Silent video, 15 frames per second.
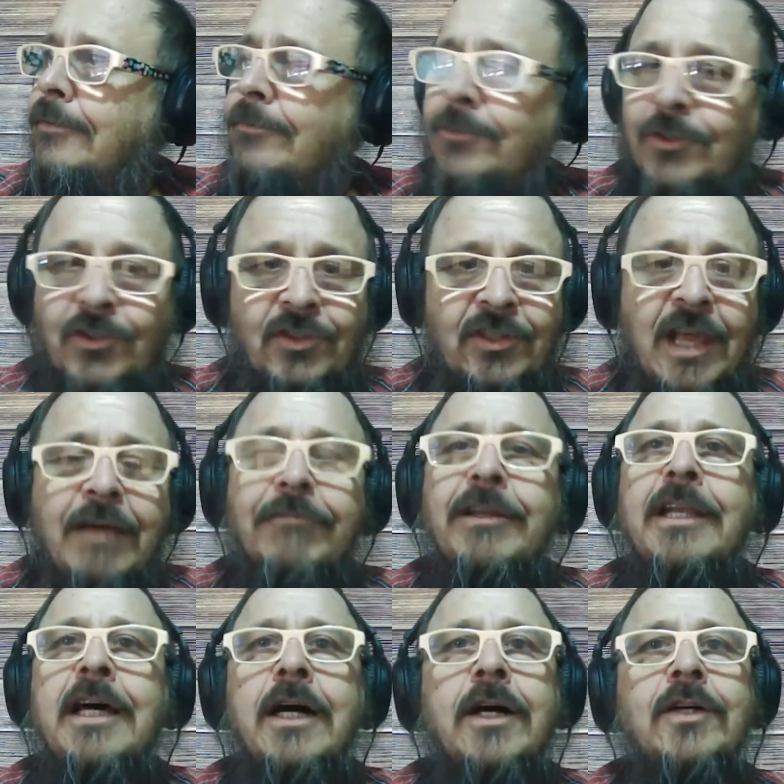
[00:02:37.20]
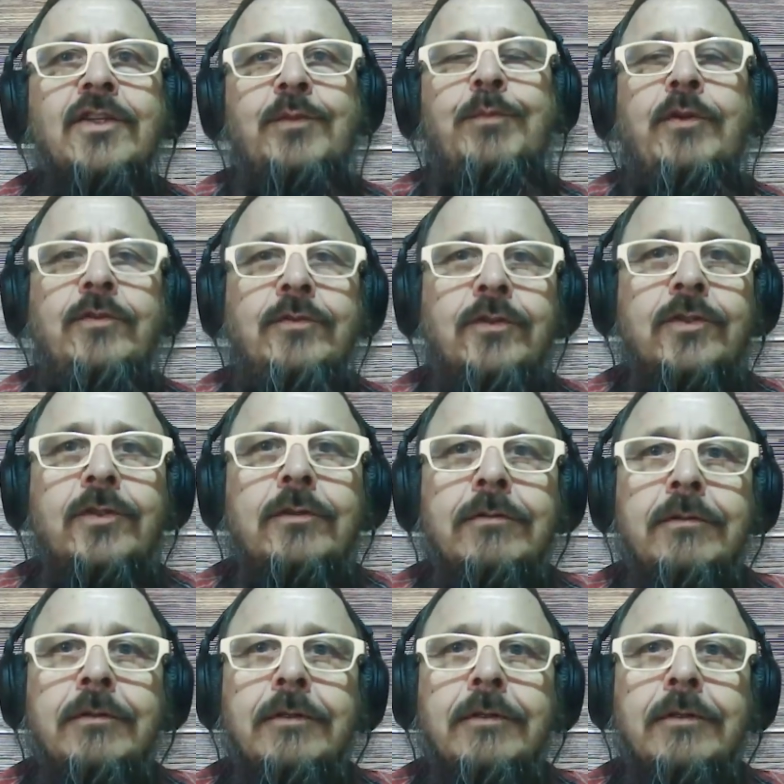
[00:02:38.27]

7 husbands.